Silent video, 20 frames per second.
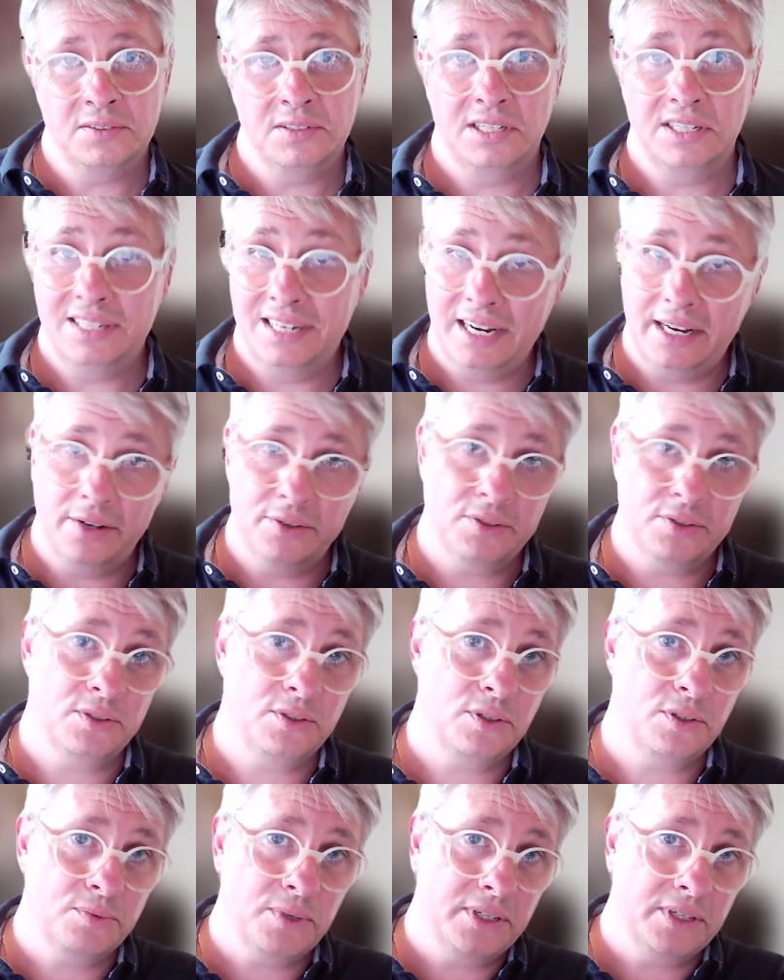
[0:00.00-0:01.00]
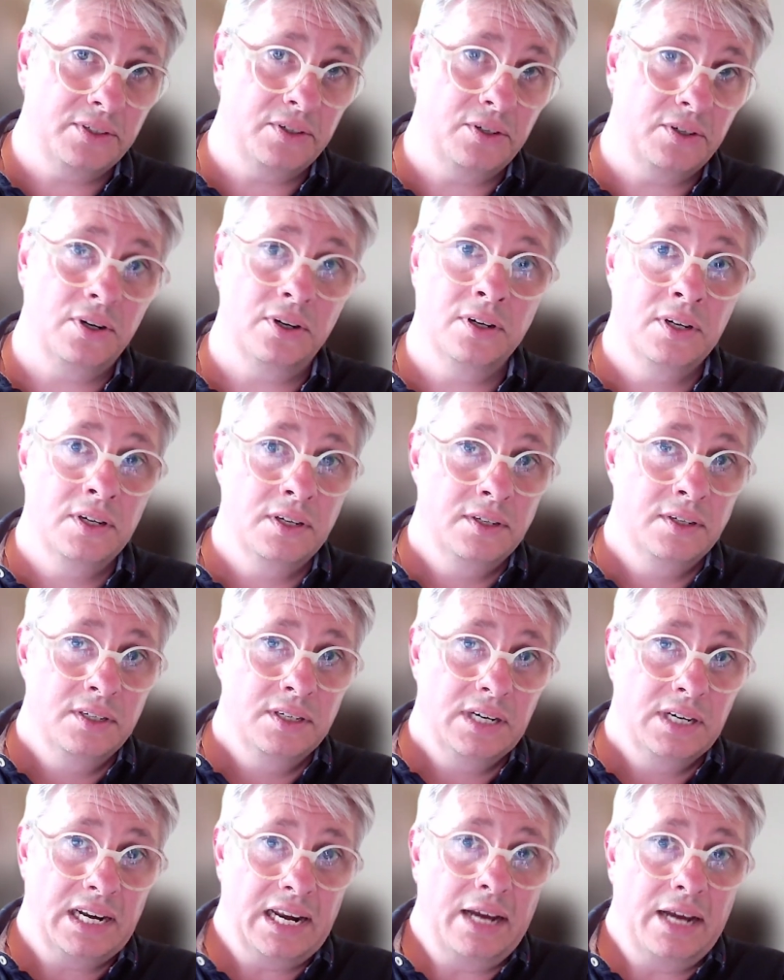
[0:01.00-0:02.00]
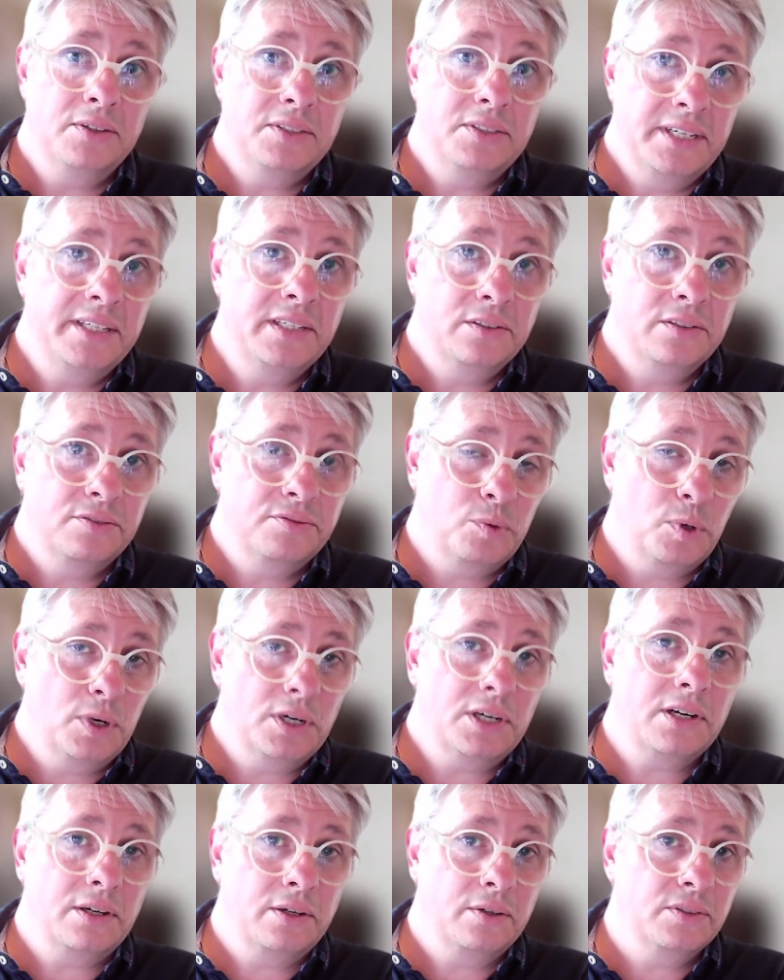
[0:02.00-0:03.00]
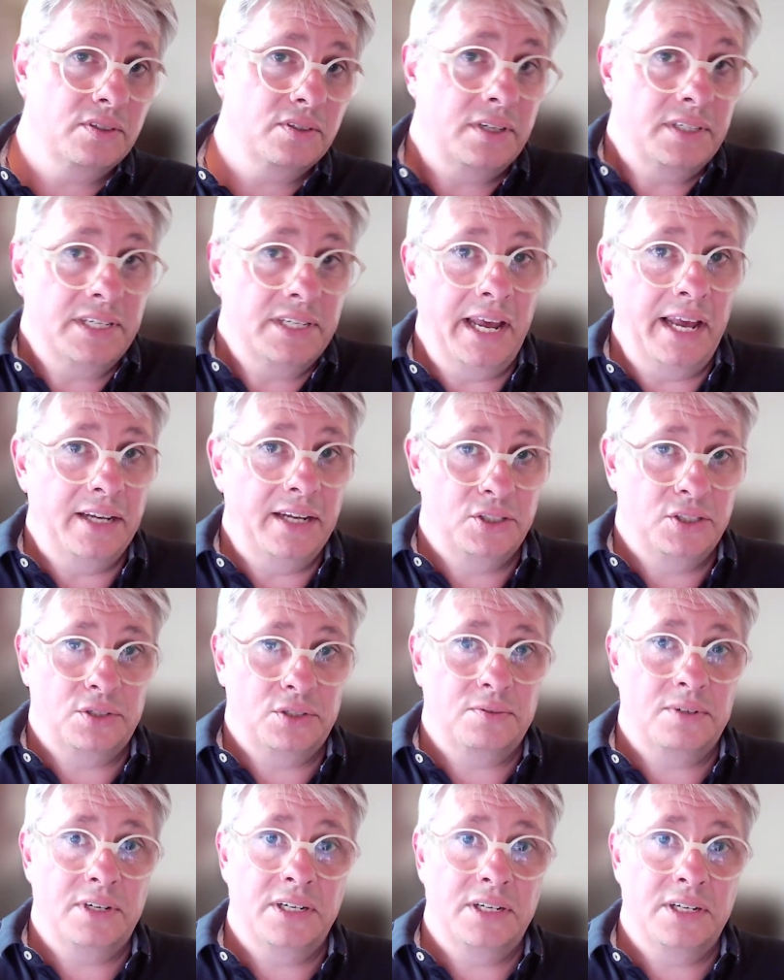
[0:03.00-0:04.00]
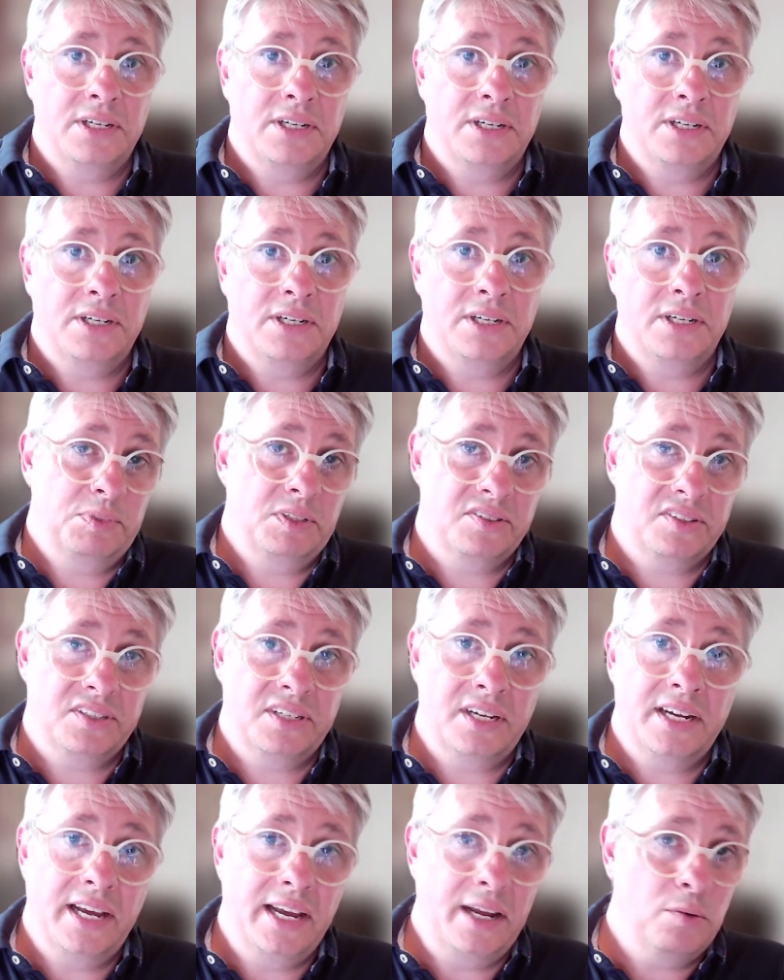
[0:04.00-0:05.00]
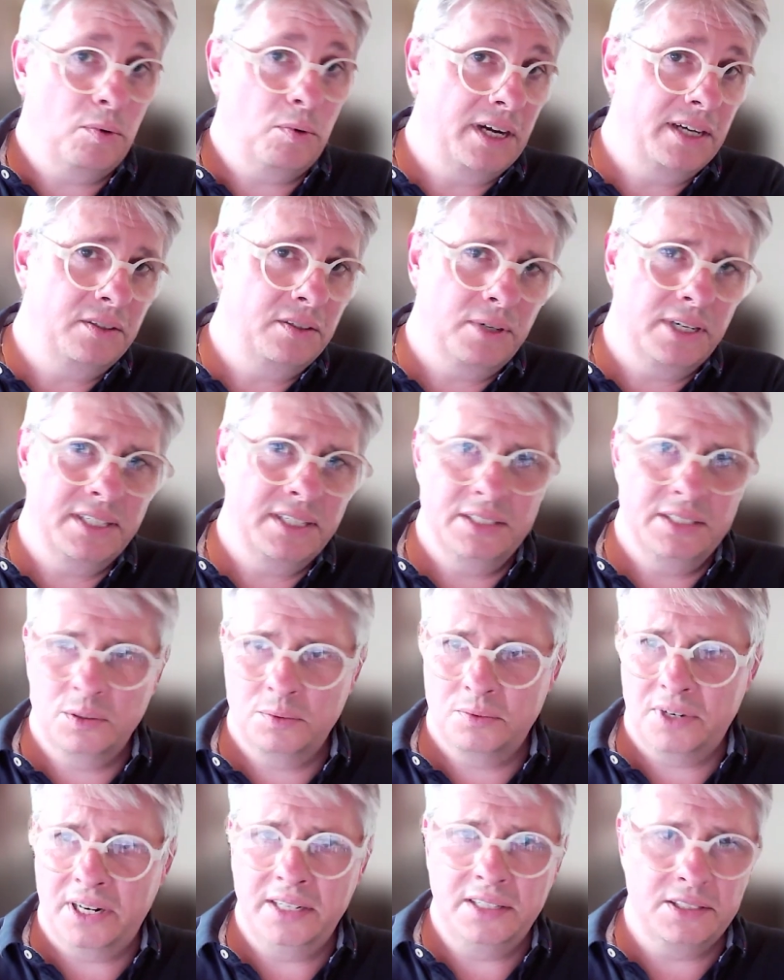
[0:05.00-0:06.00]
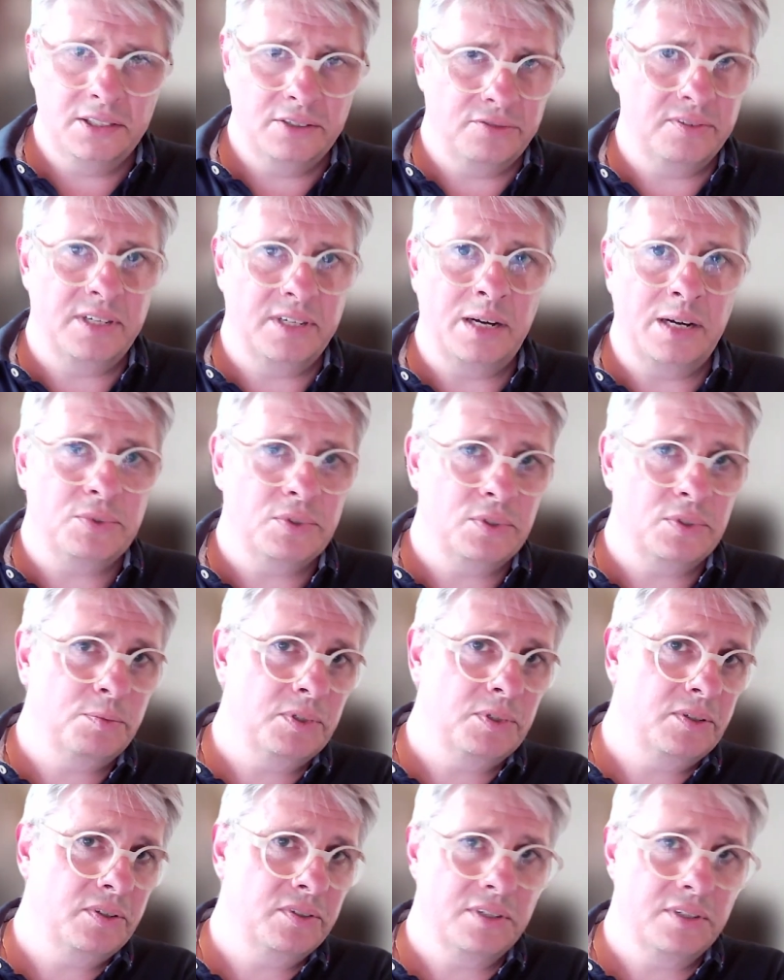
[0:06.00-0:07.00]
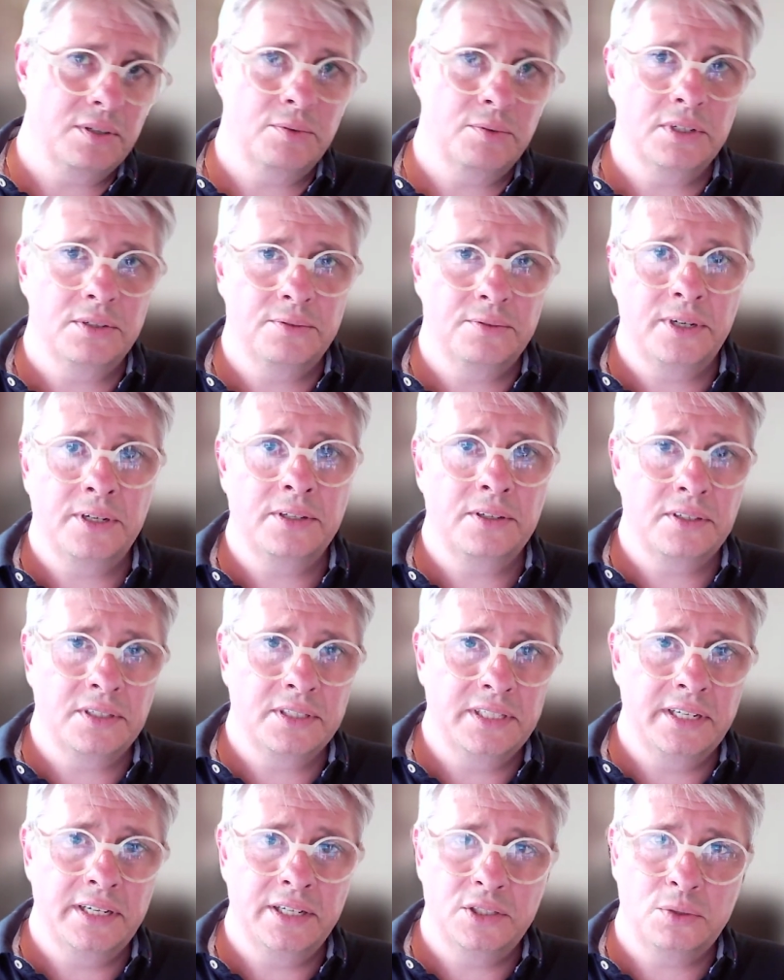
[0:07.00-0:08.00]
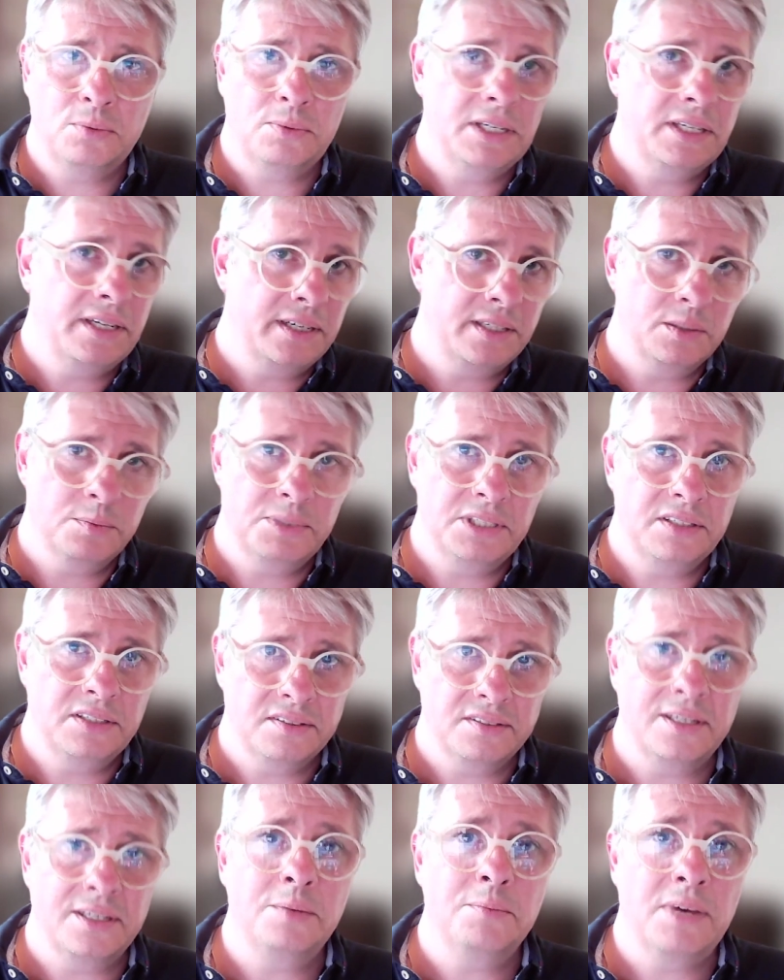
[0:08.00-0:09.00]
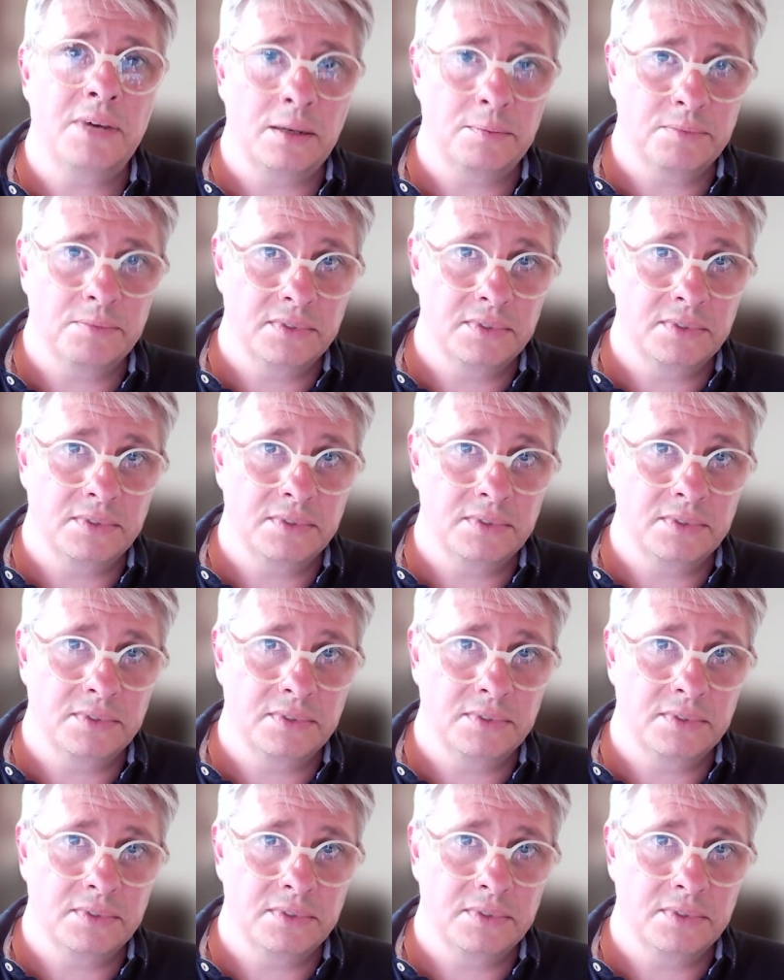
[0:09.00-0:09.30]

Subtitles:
It allows you to run your cloud native workloads on the edge, right? So people say, hey, why do I need to write a different app just because I want to run it on the edge? Why can't it be the same app?